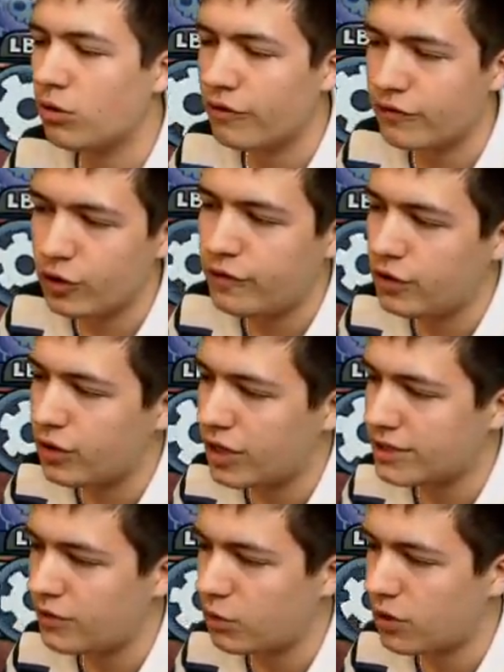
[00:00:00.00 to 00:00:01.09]
or review for you
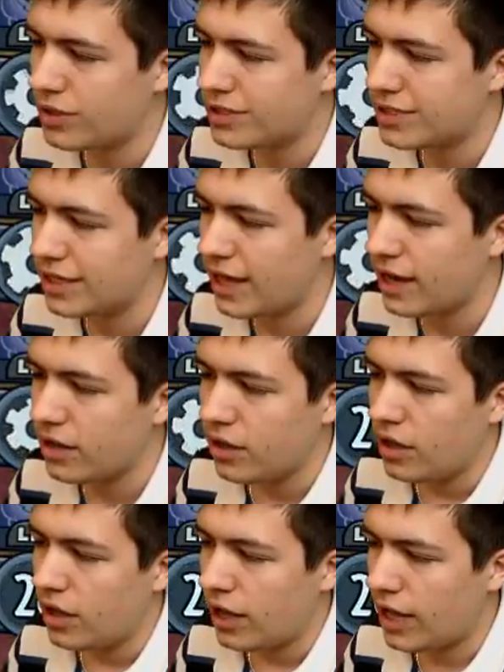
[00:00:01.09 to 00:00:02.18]
guys if you wanted to see that.
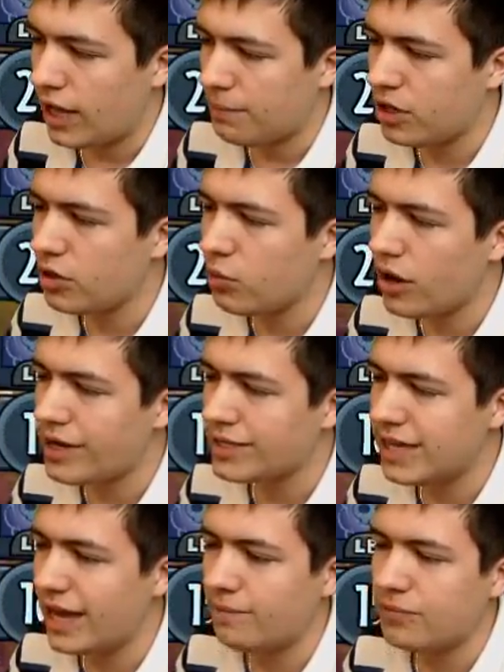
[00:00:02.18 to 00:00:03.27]
But otherwise,
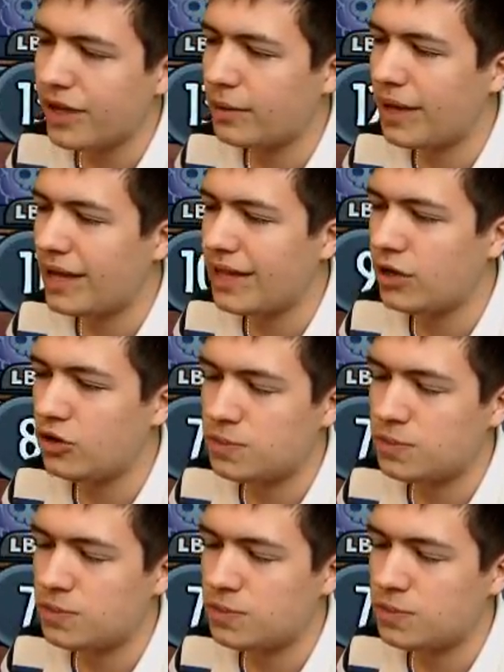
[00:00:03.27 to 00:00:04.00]
yeah, I'm getting that